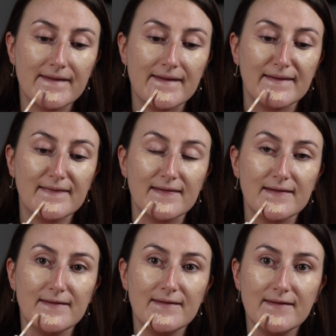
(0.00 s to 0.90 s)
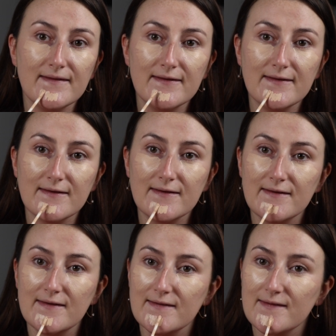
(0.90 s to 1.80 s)
Nice little
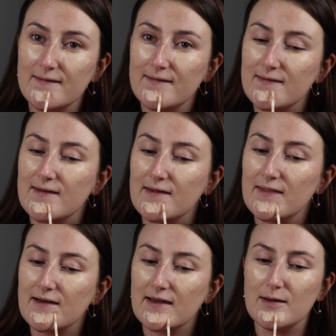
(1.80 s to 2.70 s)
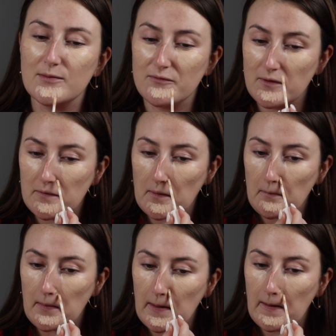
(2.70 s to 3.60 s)
zit that came to visit
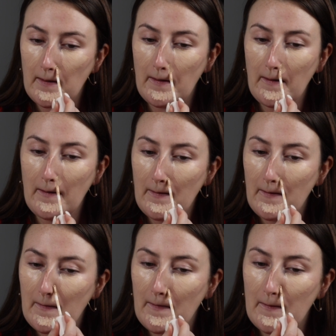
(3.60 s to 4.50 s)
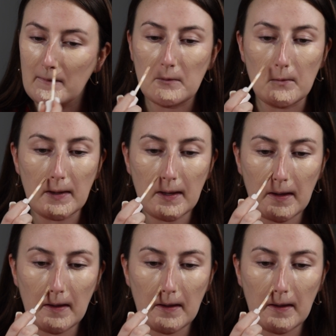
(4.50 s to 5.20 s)
me this week.